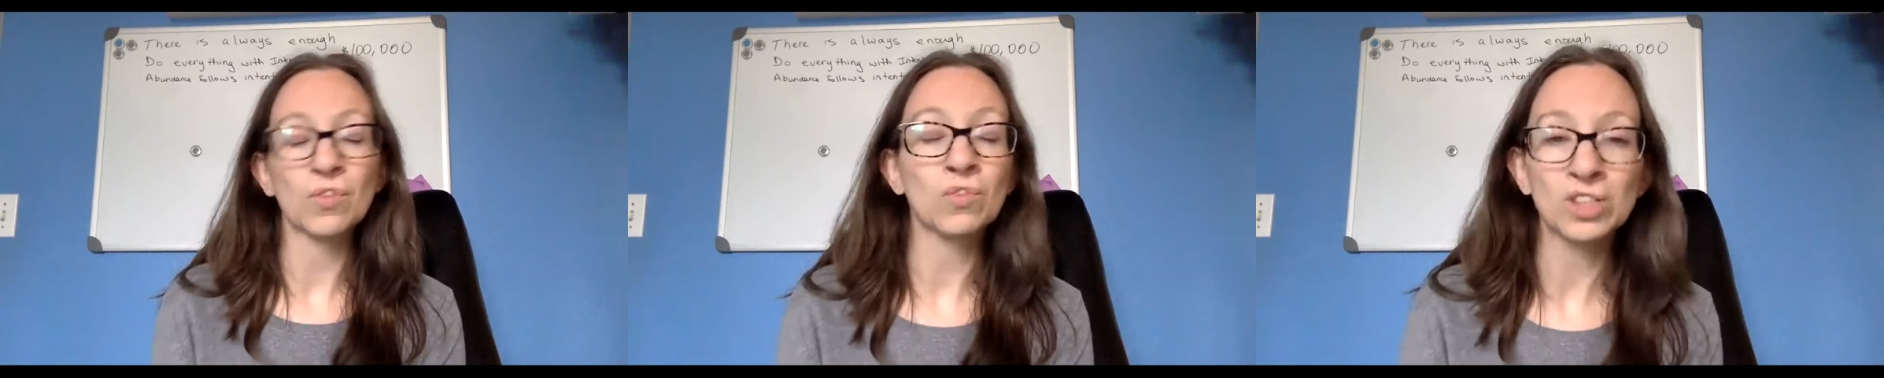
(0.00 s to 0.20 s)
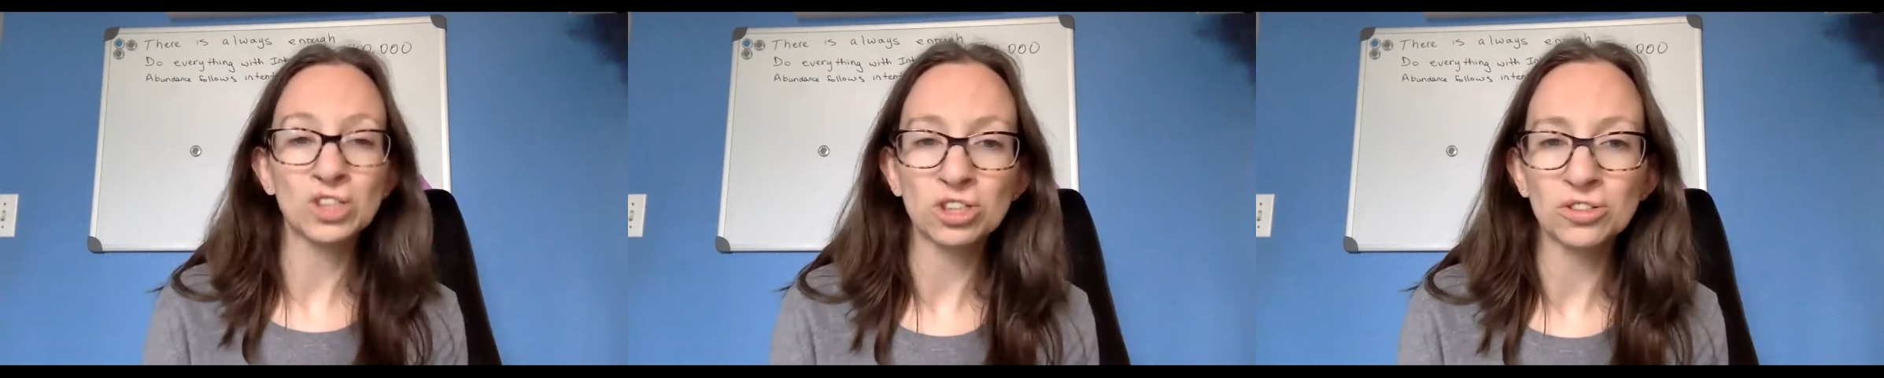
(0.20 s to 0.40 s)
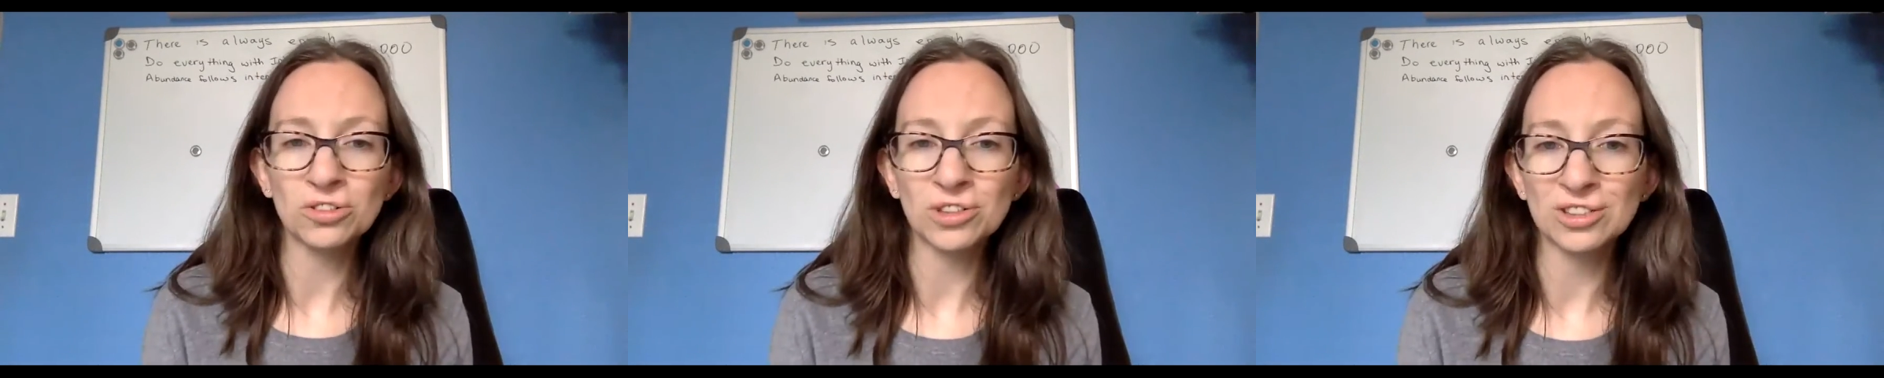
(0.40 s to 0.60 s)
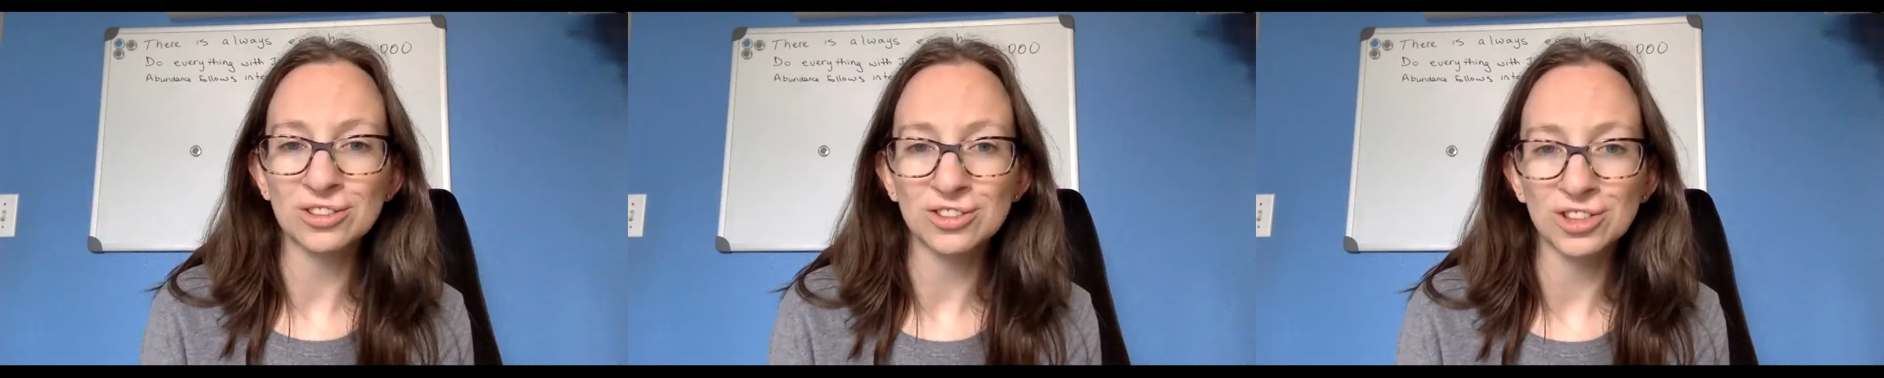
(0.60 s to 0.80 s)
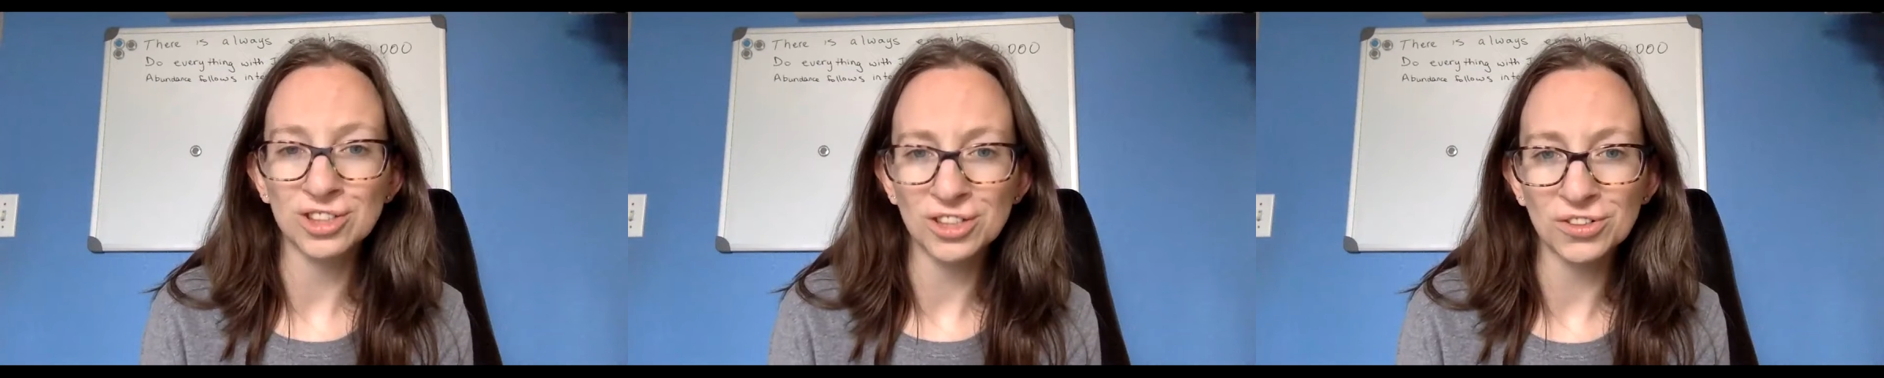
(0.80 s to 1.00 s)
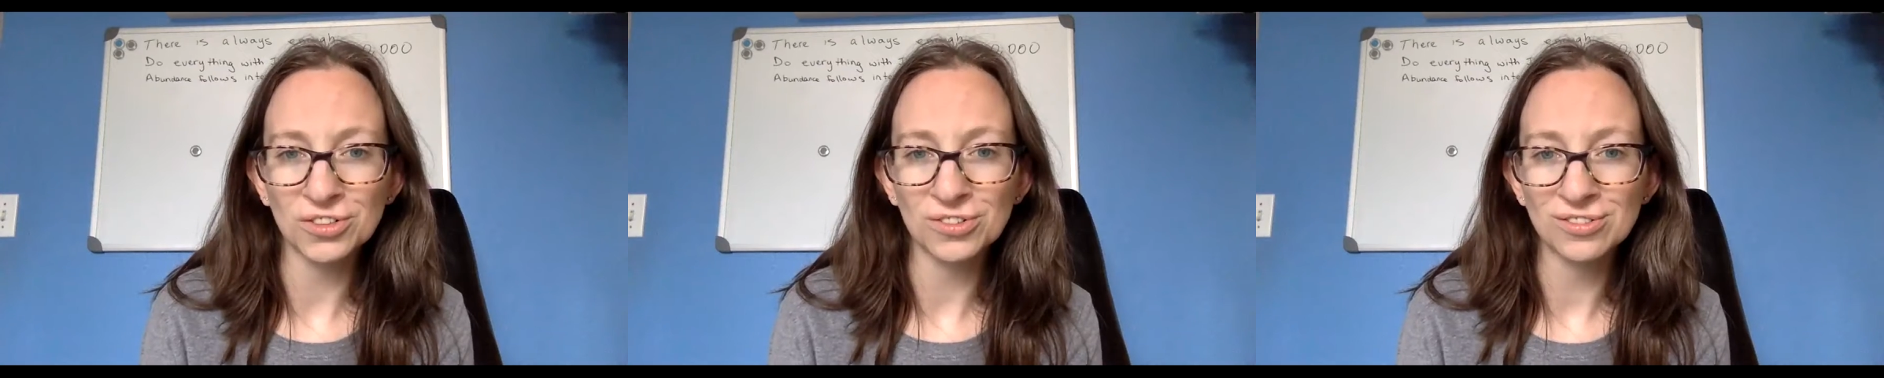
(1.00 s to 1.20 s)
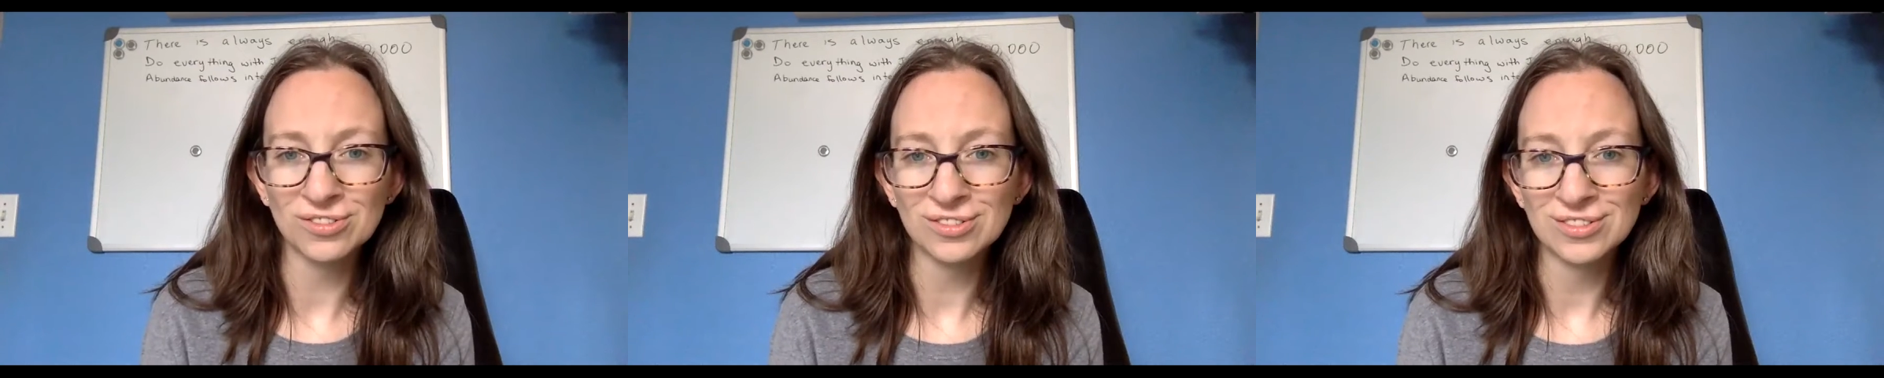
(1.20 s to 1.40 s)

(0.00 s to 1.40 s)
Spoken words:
which you can do